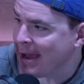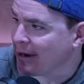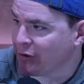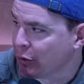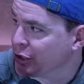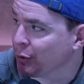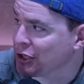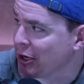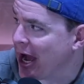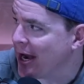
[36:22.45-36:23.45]
matter if you were Jewish
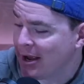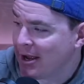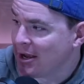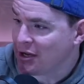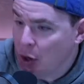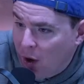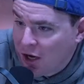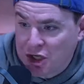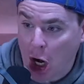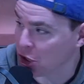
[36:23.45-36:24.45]
or not, you weren't in
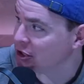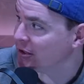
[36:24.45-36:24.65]
charge.